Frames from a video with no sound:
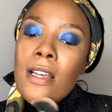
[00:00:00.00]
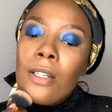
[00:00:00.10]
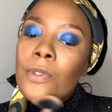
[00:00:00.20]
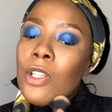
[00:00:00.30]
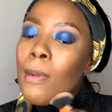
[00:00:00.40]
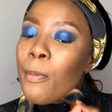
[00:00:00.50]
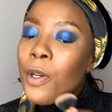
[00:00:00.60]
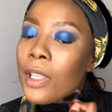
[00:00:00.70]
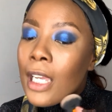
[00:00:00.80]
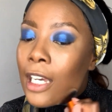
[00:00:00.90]
It was on my
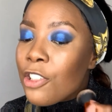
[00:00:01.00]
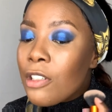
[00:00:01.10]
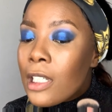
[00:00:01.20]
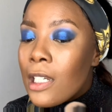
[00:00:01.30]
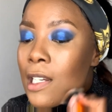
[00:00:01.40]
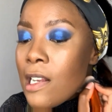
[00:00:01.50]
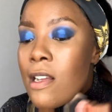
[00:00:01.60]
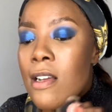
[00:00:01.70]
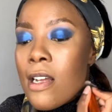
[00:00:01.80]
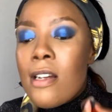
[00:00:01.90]
birthday, actually.
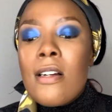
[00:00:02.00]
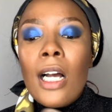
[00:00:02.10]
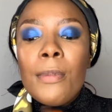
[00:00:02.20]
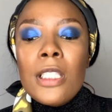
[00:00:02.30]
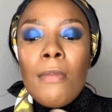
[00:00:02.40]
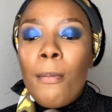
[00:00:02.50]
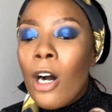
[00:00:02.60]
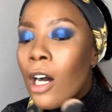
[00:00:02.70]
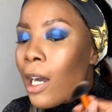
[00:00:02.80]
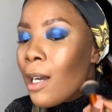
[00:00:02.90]
I missed my
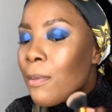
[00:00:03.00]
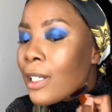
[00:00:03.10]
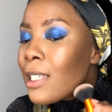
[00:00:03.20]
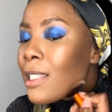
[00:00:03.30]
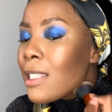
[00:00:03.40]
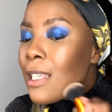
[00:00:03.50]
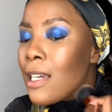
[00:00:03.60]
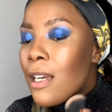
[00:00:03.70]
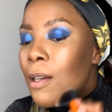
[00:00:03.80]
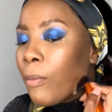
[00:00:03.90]
mom because
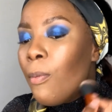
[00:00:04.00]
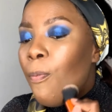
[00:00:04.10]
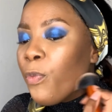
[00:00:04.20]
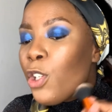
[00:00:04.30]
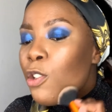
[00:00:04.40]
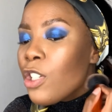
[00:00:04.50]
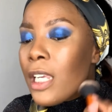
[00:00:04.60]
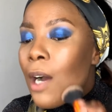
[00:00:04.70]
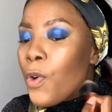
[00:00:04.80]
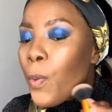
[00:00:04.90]
usually
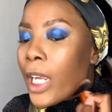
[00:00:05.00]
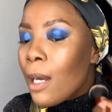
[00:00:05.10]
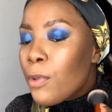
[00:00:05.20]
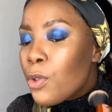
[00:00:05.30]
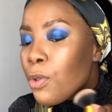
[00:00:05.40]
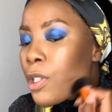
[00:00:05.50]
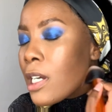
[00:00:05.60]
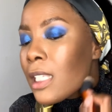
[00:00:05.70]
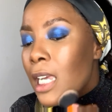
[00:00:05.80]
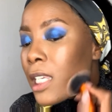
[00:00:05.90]
I would wake up to a
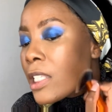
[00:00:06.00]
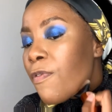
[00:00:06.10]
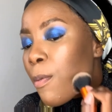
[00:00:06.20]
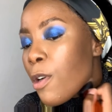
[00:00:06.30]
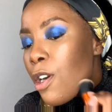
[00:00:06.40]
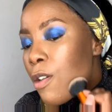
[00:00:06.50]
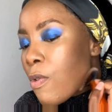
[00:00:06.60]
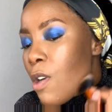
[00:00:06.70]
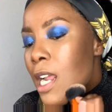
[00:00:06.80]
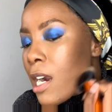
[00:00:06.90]
text from her
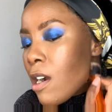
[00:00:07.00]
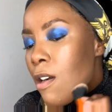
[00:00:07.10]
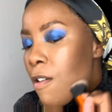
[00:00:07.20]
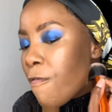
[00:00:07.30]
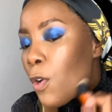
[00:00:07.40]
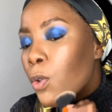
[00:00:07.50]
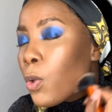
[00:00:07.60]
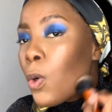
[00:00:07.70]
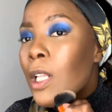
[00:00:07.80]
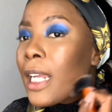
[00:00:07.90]
or like a phone
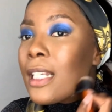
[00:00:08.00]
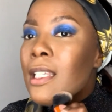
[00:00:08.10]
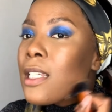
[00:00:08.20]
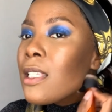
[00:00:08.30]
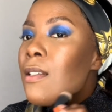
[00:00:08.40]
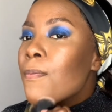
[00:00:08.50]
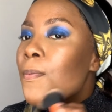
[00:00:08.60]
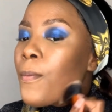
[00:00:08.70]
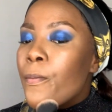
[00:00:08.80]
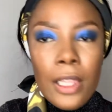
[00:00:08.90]
call at least.
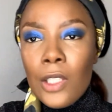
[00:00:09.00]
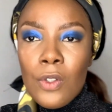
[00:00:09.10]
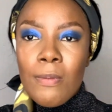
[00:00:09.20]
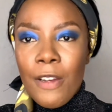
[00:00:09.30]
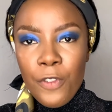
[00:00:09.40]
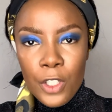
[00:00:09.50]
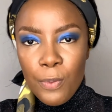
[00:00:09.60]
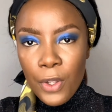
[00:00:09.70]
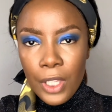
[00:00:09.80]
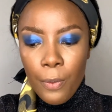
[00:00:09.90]
This was my first
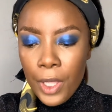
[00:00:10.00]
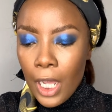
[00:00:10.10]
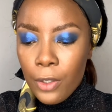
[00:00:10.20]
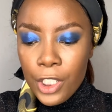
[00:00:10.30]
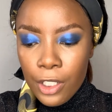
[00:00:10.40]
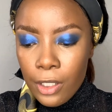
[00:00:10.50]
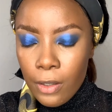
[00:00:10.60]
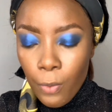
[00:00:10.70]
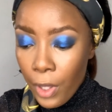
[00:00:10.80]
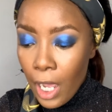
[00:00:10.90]
birthday without
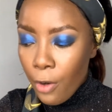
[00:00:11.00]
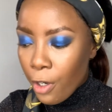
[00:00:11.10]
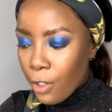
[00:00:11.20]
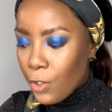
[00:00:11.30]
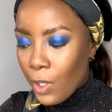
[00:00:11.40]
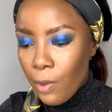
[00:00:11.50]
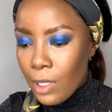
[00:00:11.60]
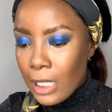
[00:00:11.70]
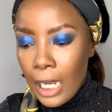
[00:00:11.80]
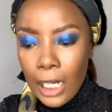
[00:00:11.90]
her, so there
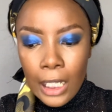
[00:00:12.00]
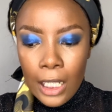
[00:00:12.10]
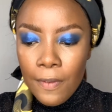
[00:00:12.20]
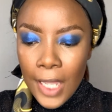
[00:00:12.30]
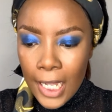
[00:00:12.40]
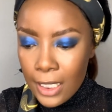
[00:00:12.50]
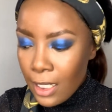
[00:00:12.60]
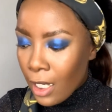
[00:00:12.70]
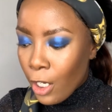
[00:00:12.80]
was like none of that.